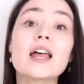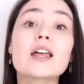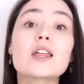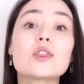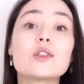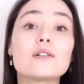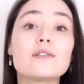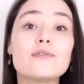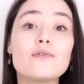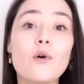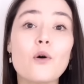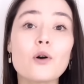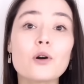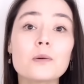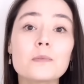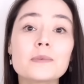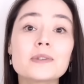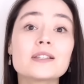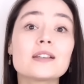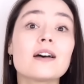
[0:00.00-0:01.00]
The
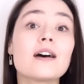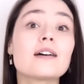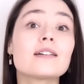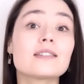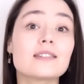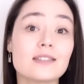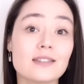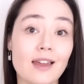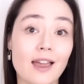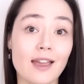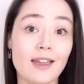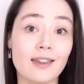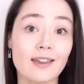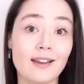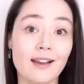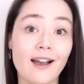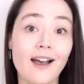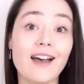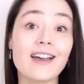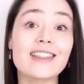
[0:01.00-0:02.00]
forms stay
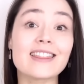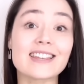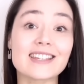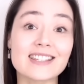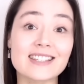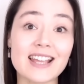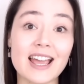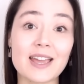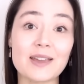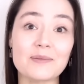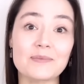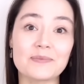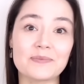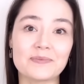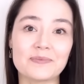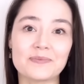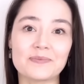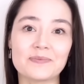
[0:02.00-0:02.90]
the same.